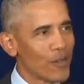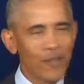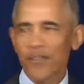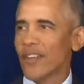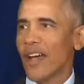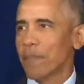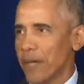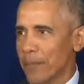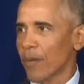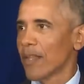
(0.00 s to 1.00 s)
for young
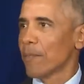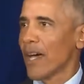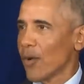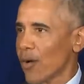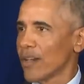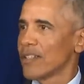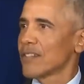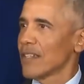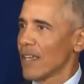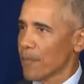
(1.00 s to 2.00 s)
people and minorities
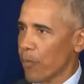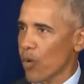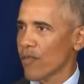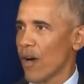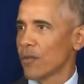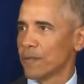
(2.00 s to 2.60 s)
and the poor to vote,